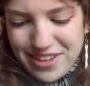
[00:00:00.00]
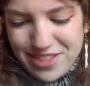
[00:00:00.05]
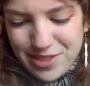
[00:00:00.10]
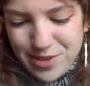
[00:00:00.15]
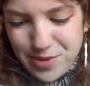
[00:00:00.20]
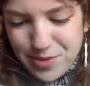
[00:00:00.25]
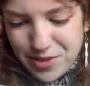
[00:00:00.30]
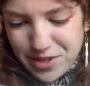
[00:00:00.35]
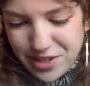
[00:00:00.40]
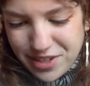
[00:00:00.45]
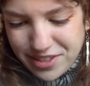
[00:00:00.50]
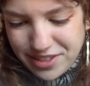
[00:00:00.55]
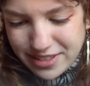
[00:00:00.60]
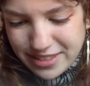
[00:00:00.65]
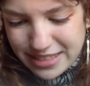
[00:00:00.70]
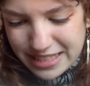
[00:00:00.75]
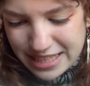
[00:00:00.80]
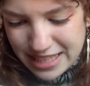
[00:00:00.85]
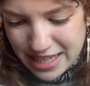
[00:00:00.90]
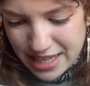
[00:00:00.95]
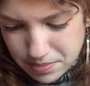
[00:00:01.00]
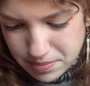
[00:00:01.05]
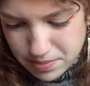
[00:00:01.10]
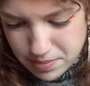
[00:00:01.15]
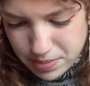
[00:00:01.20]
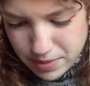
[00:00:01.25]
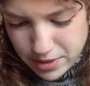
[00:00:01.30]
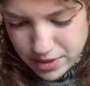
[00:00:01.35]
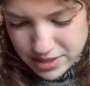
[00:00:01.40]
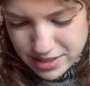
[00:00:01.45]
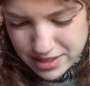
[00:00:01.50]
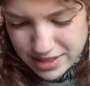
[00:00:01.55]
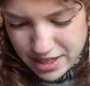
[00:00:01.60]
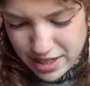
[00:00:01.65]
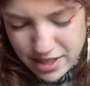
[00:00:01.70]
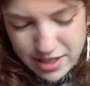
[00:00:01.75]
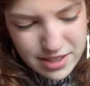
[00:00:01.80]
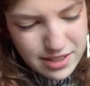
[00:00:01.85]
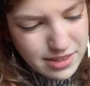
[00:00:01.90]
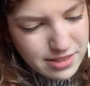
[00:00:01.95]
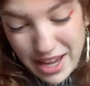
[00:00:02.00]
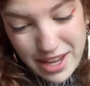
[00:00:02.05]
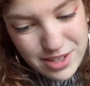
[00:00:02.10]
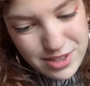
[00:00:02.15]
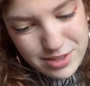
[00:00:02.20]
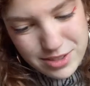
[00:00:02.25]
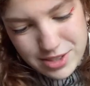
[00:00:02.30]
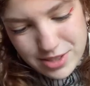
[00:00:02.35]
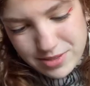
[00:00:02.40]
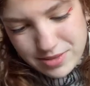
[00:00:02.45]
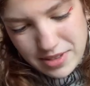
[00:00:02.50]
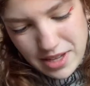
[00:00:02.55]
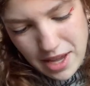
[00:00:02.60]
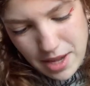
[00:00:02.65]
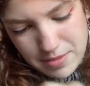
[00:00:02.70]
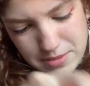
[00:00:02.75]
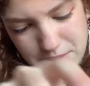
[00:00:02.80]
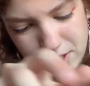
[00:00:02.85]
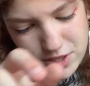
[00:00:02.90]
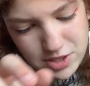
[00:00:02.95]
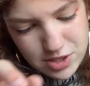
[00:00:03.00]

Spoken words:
in the world, Bernard? I don't know, I'm not